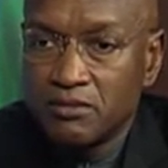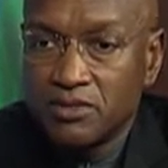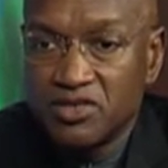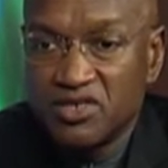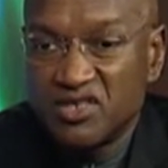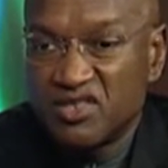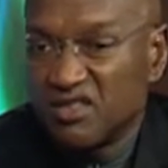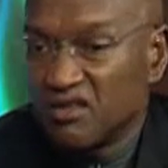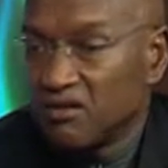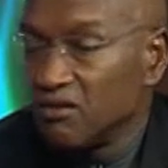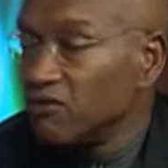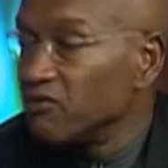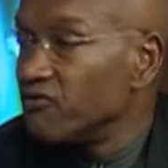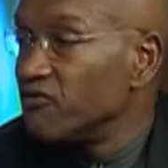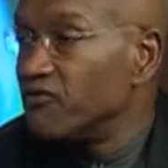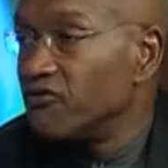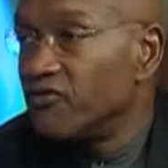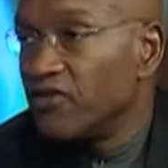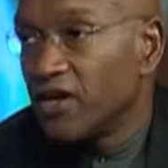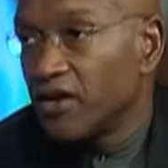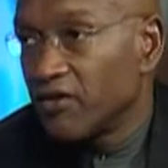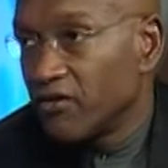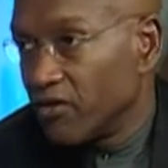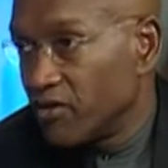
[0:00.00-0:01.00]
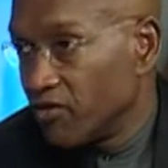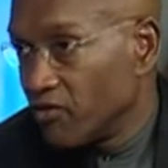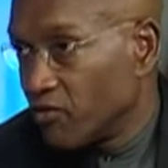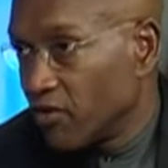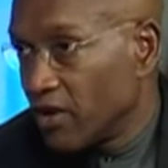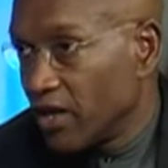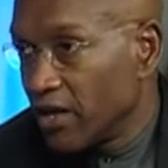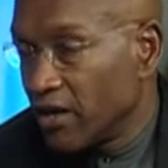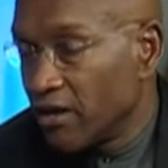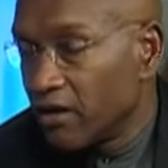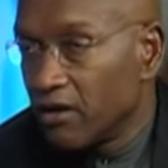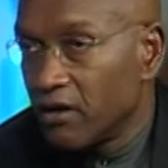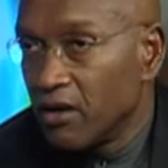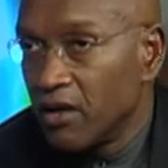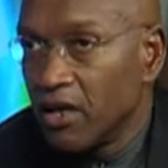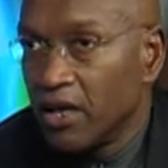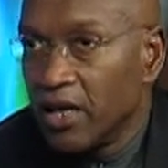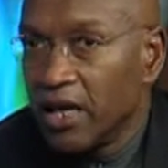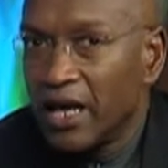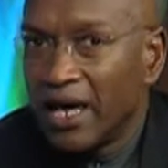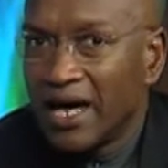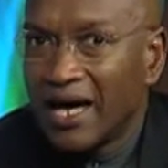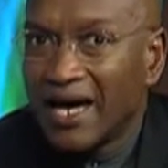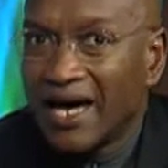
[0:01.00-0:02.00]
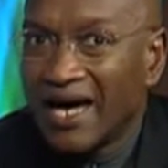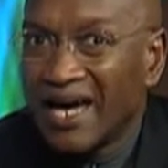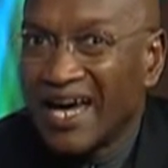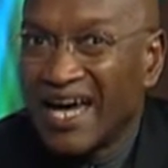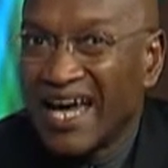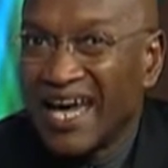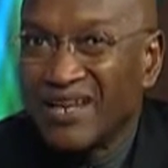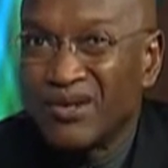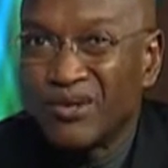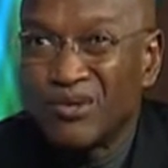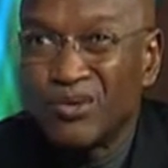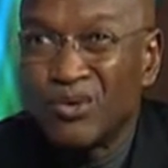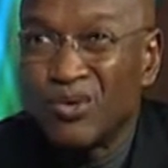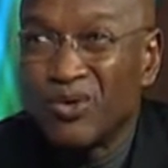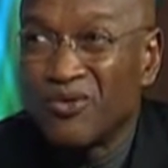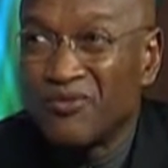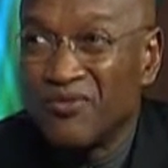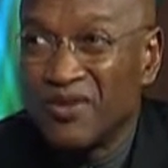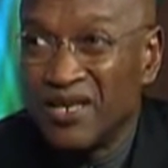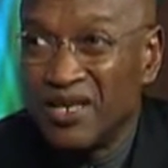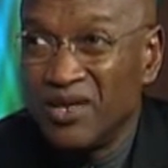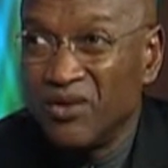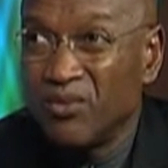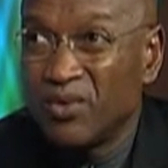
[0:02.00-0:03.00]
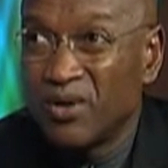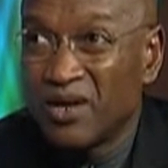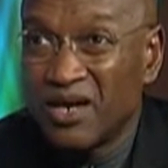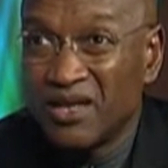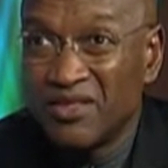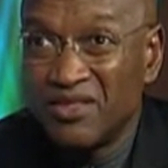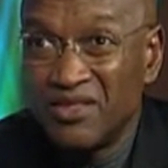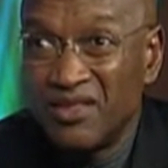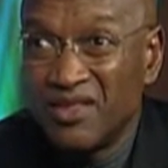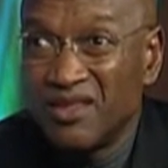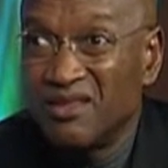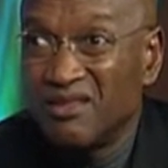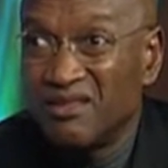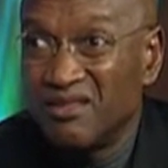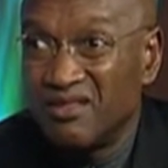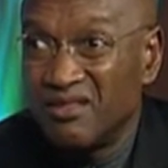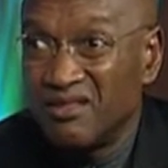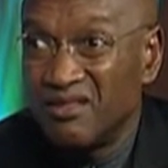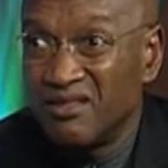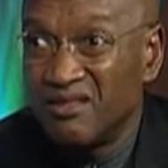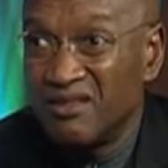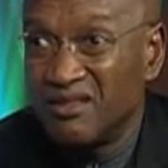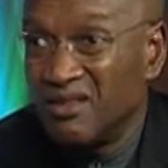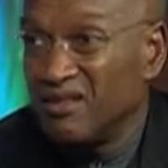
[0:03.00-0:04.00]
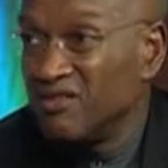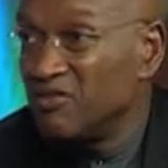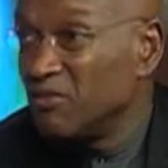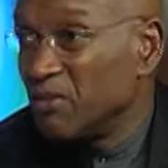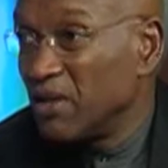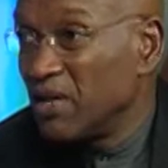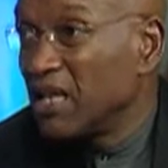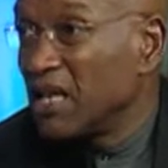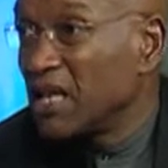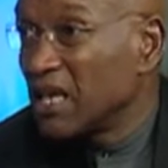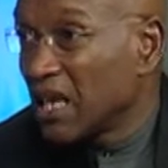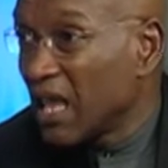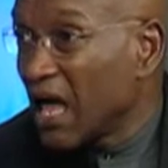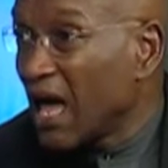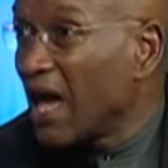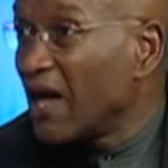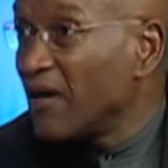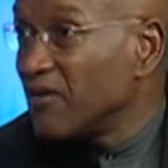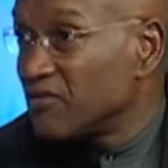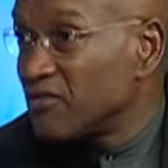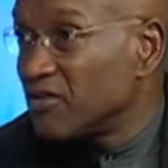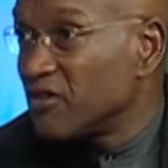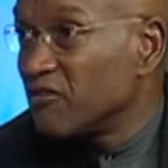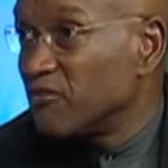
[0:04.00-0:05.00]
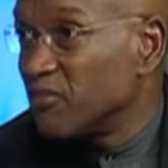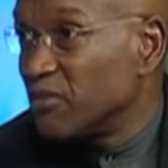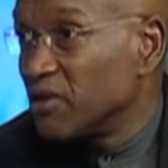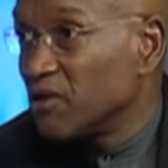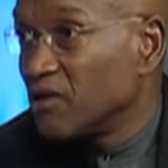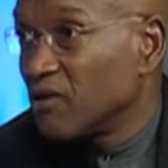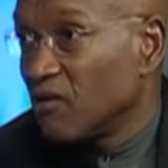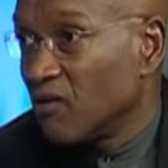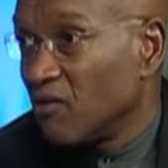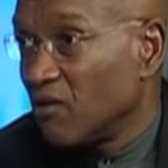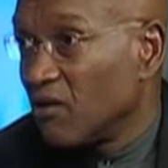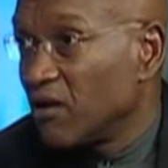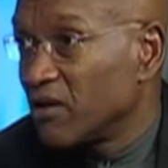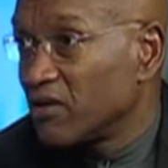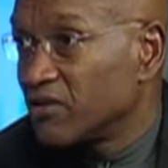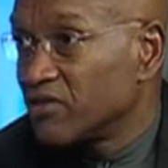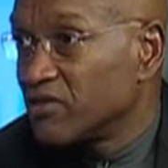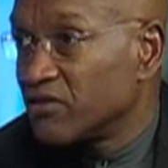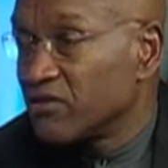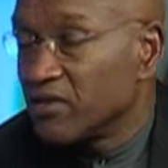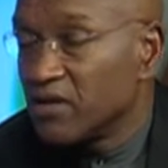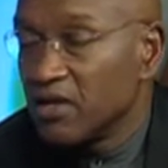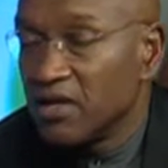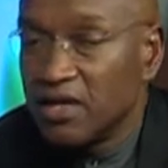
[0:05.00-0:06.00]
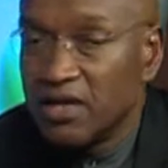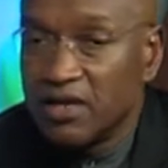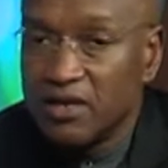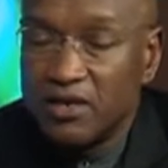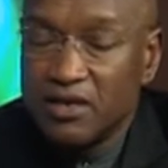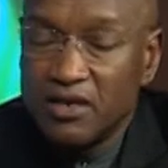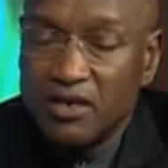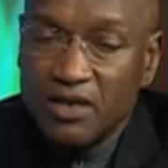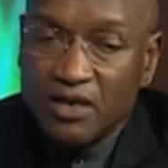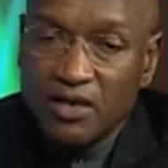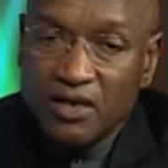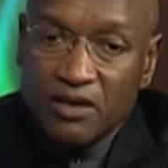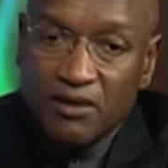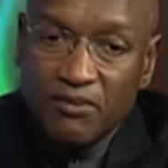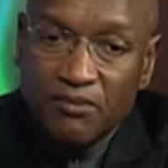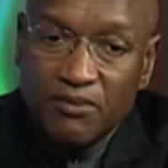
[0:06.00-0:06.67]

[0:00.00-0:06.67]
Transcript: still very rare. I don't know of anywhere I think these many lives have been lost. And